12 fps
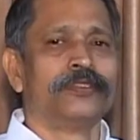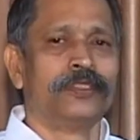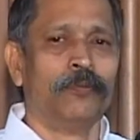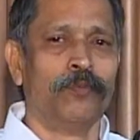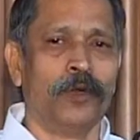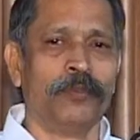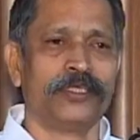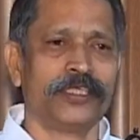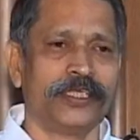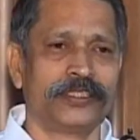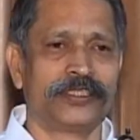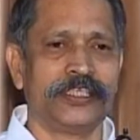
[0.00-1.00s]
The moment he
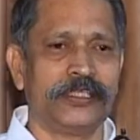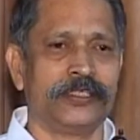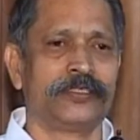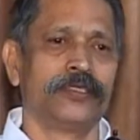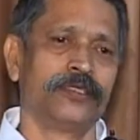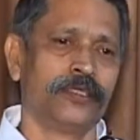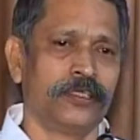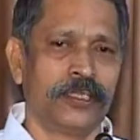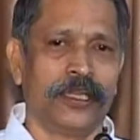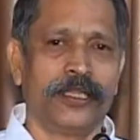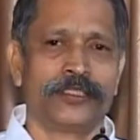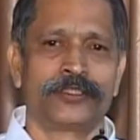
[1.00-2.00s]
has seen it, he
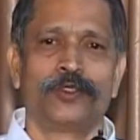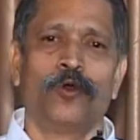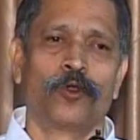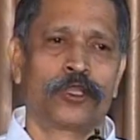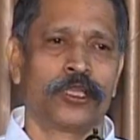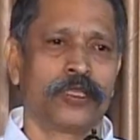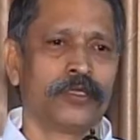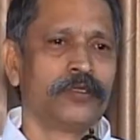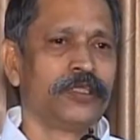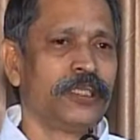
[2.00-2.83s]
realized, okay,